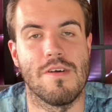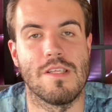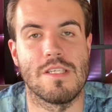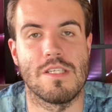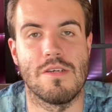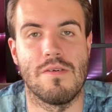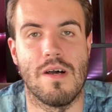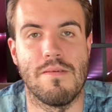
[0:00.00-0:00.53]
And
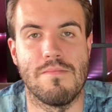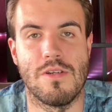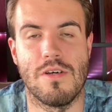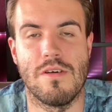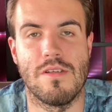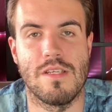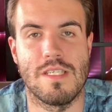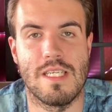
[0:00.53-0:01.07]
so I'm
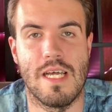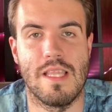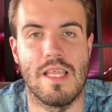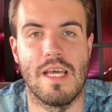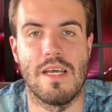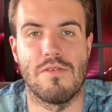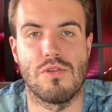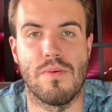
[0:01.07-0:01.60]
not sat
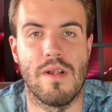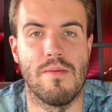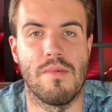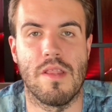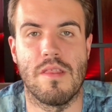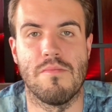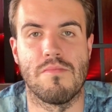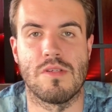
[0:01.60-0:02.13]
there twiddling my
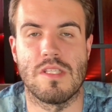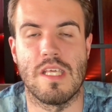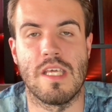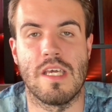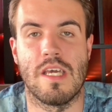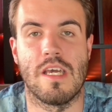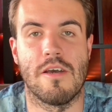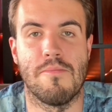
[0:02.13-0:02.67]
thumbs
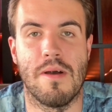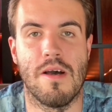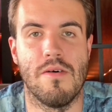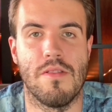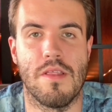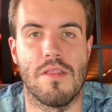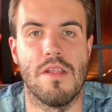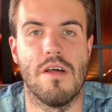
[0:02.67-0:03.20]
thinking
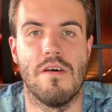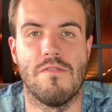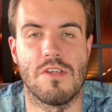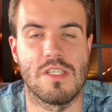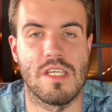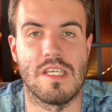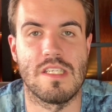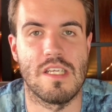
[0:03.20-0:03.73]
about the nervous
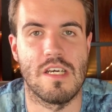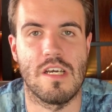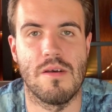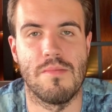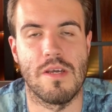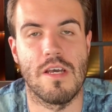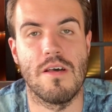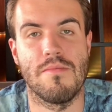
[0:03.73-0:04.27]
things that are
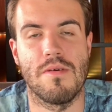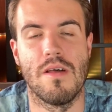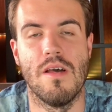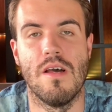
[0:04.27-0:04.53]
coming up.